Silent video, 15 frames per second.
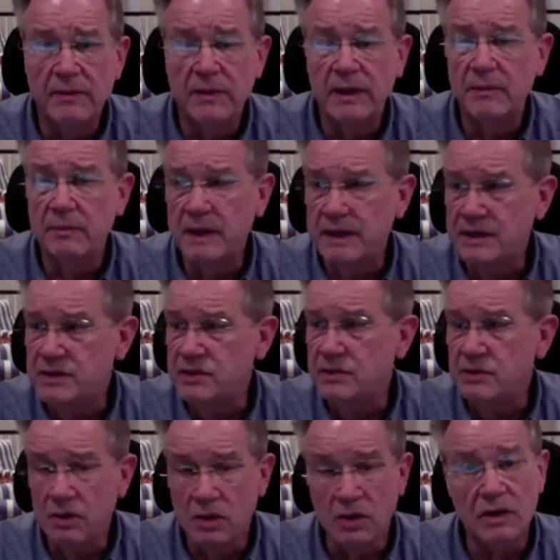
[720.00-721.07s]
It makes
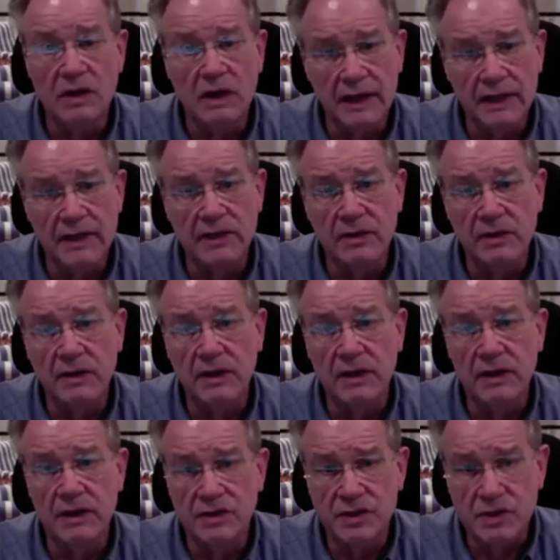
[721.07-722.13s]
you look like you're
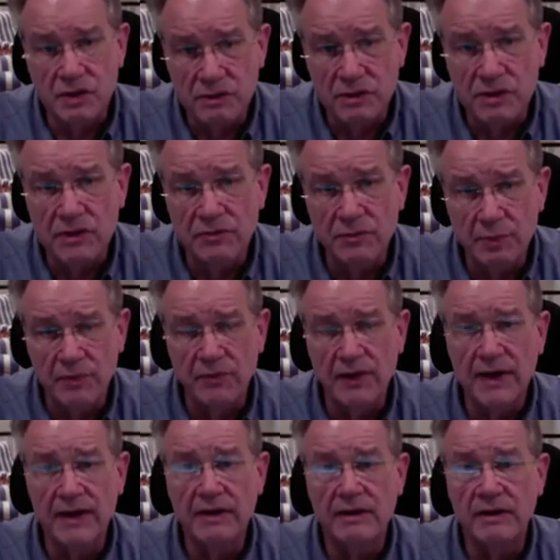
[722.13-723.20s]
an exclusive
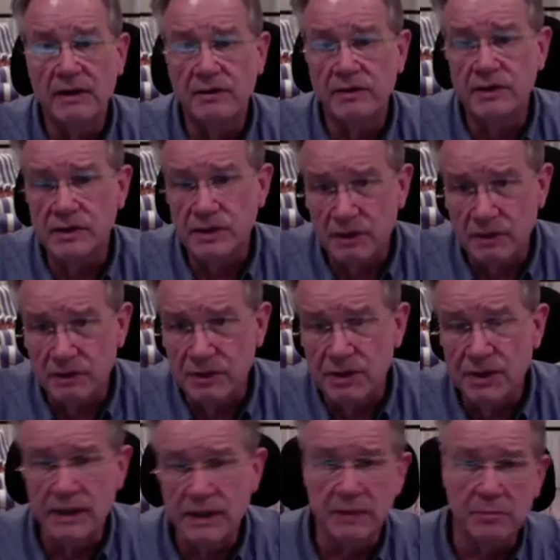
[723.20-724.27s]
provider of a
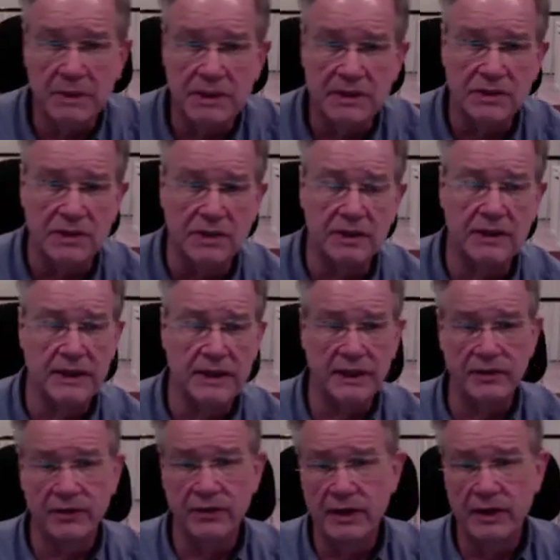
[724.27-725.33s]
solution that meets their
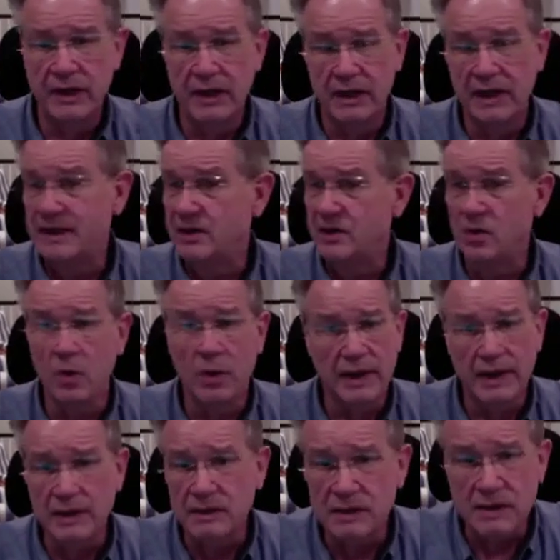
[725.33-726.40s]
needs like no
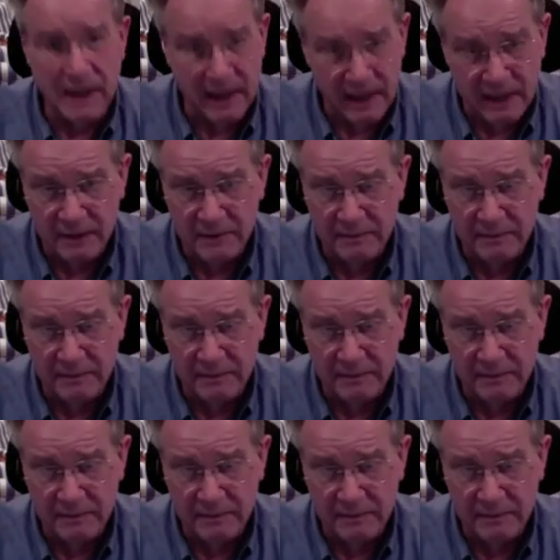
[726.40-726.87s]
one else can.